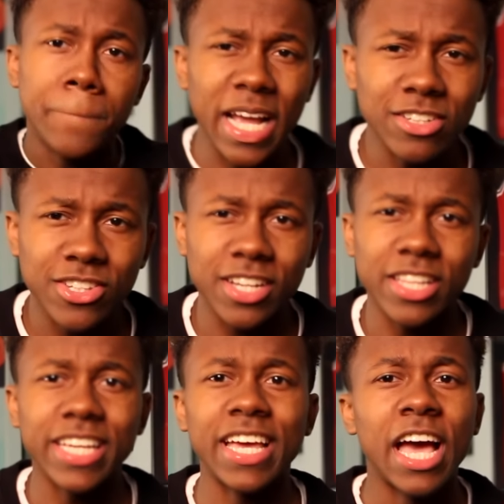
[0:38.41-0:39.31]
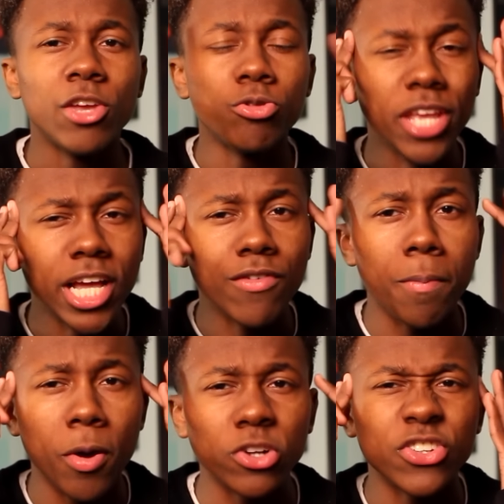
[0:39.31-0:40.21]
Basically, you think of
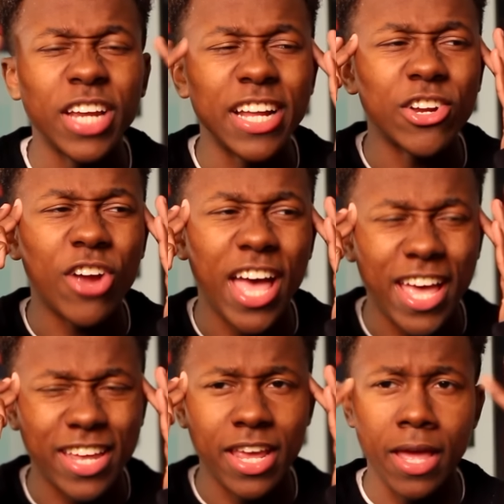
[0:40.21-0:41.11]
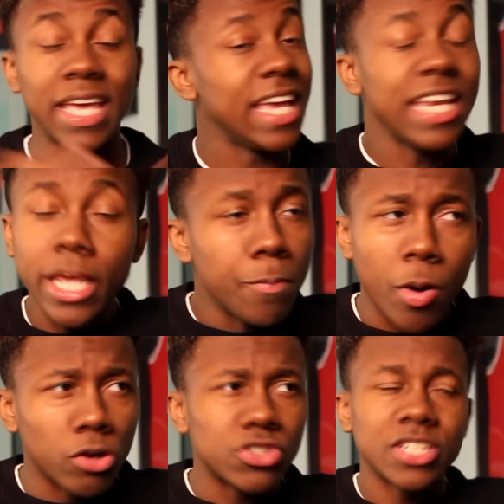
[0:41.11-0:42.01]
a person in your head, any
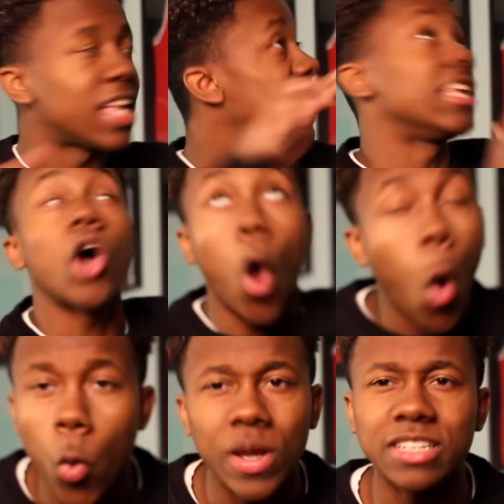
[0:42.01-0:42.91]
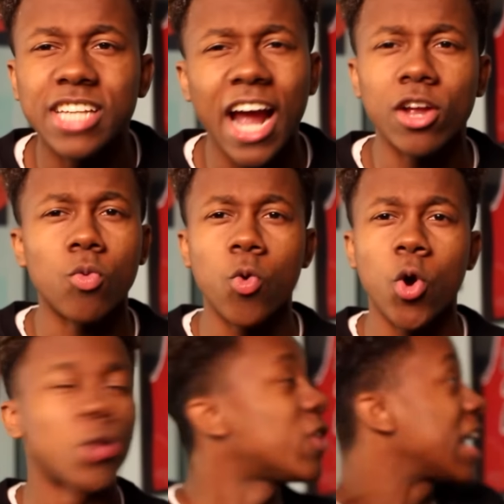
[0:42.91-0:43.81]
person, like, in the whole entire
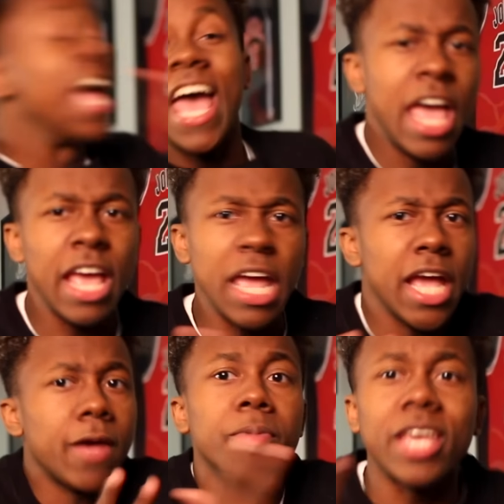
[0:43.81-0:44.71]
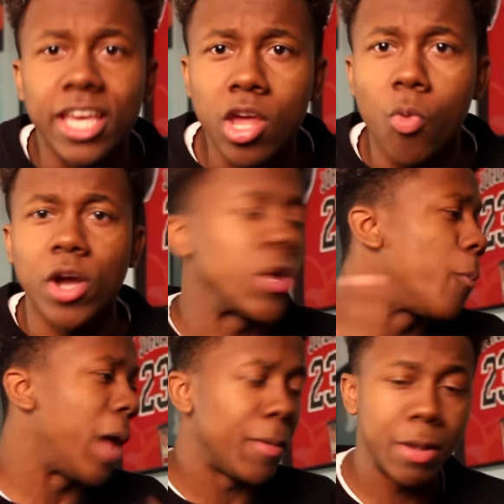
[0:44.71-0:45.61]
world. Like, it could be anyone,
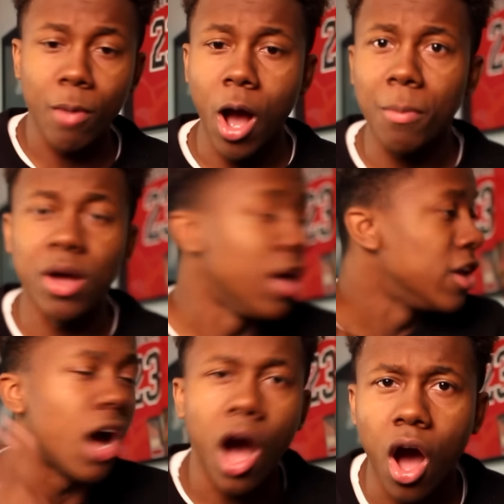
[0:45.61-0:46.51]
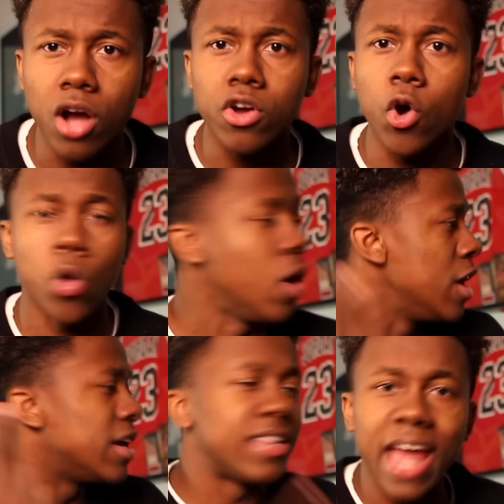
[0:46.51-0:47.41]
your baby mama, your uncle,
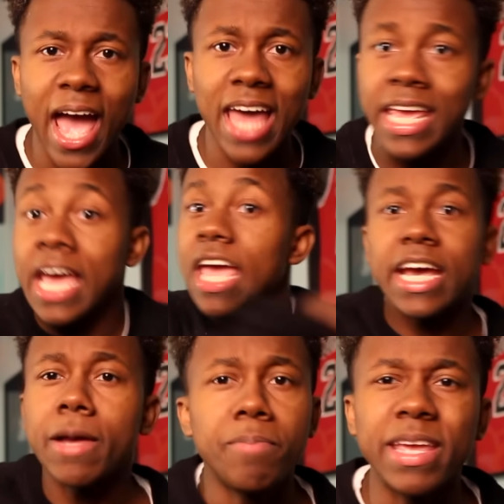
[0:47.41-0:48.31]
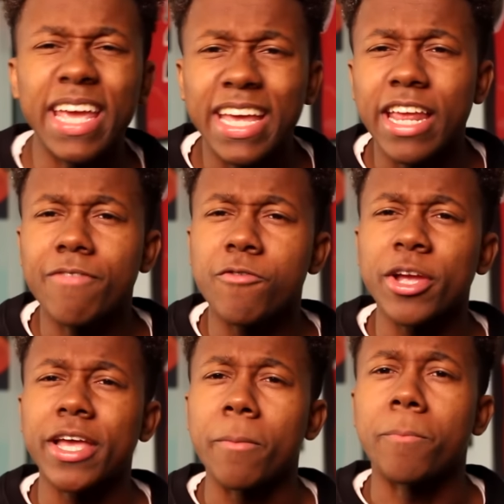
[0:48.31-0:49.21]
your daddy. It could be any
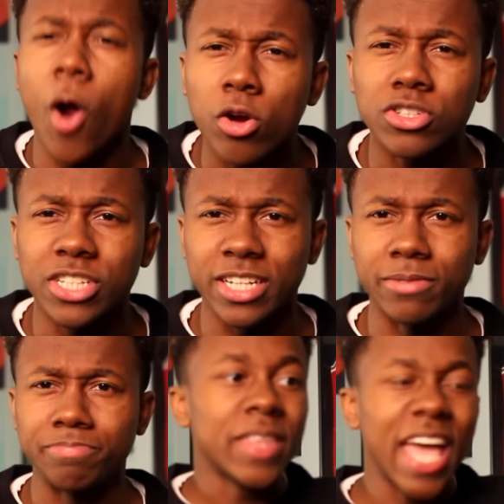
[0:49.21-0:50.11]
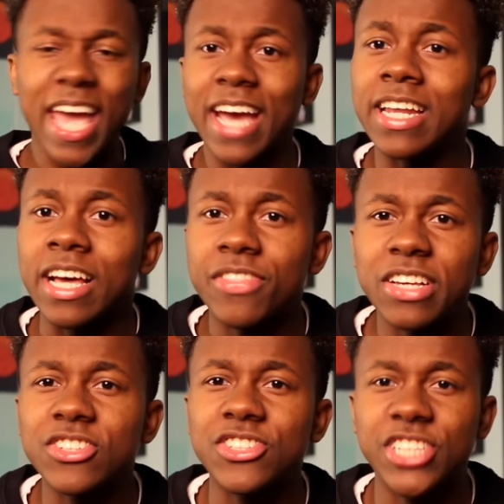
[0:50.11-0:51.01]
freaking person. And
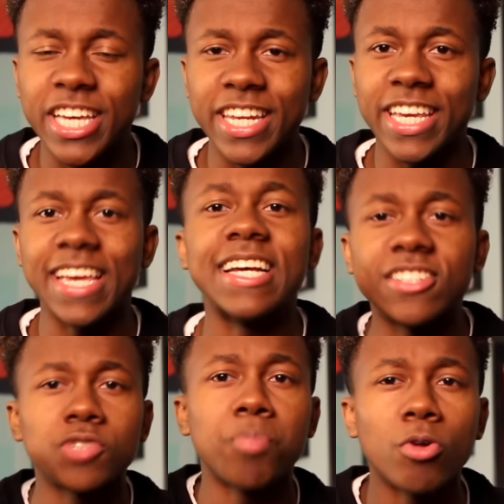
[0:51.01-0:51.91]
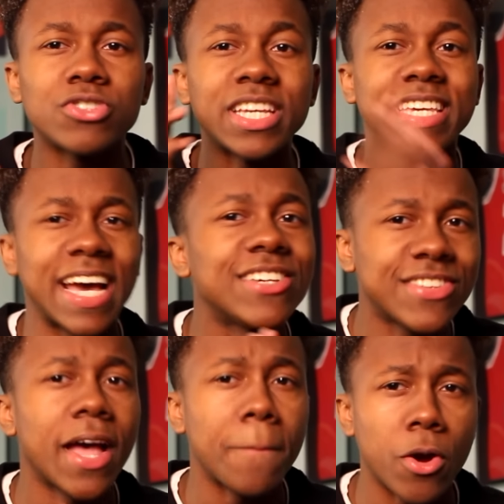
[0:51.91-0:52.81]
this genie is supposed to guess
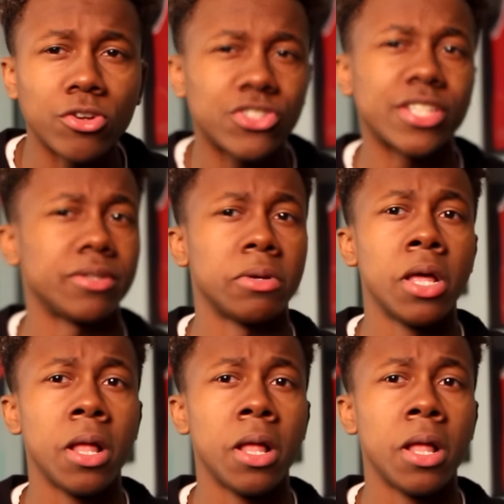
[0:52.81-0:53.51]
that person.